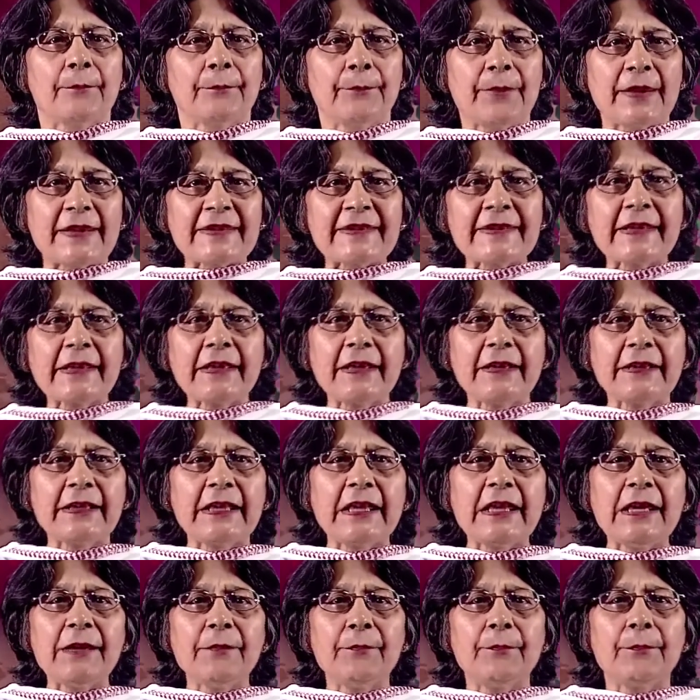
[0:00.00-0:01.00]

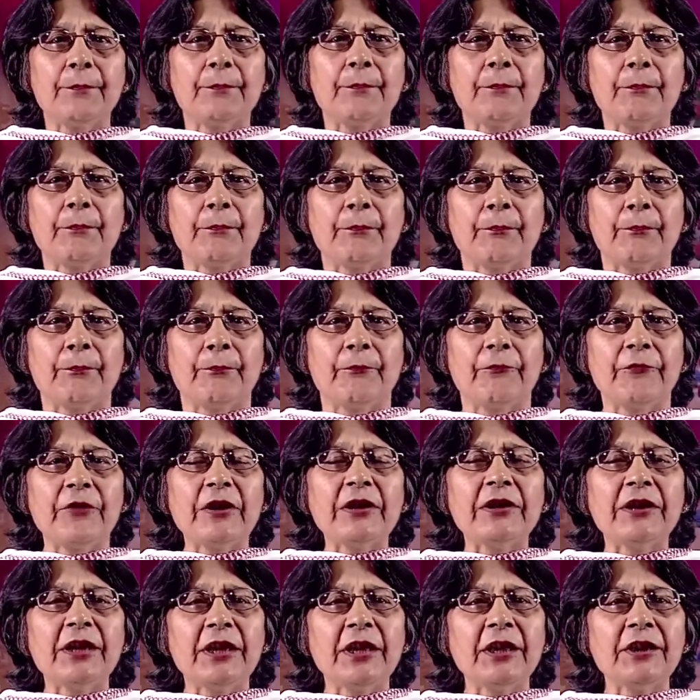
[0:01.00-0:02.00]
Basically,
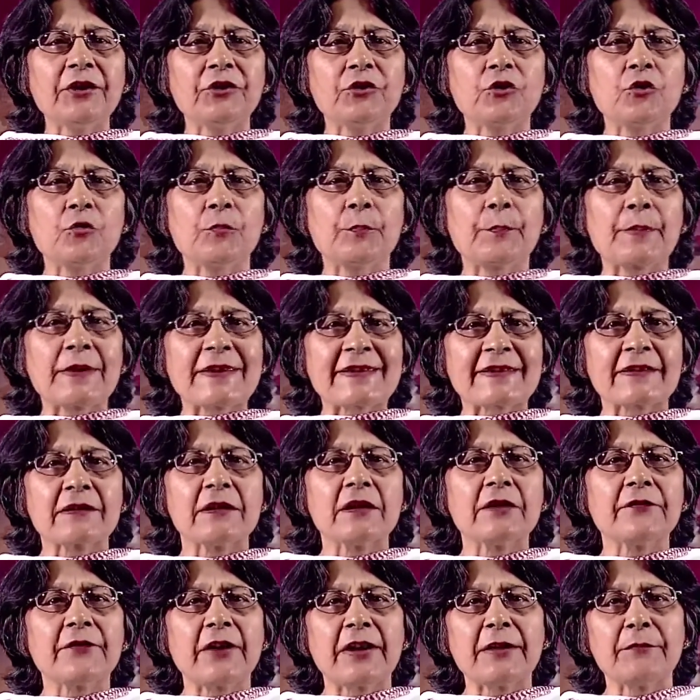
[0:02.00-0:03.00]
we need to
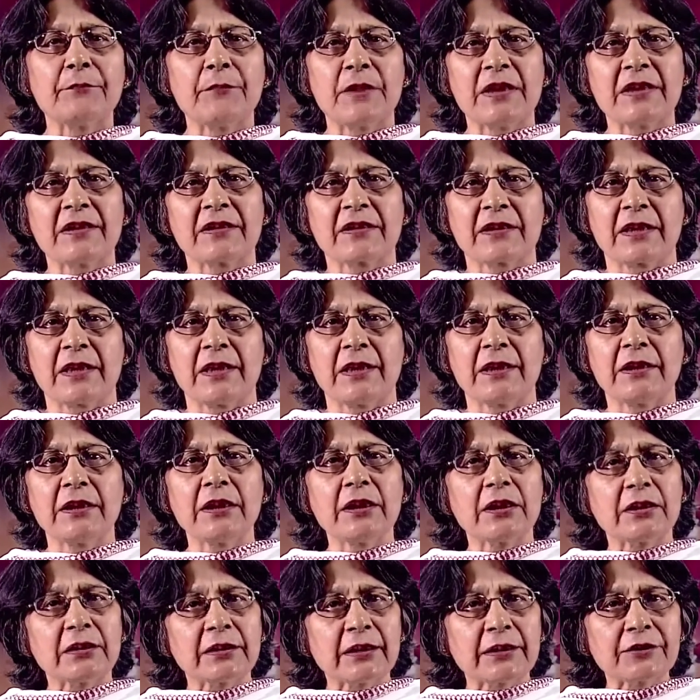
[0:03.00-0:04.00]
preserve and
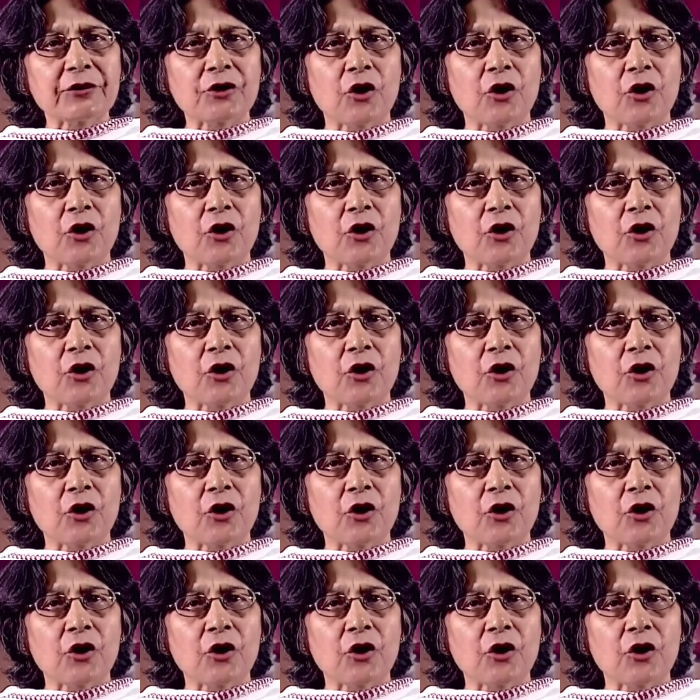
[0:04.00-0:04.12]
maintain the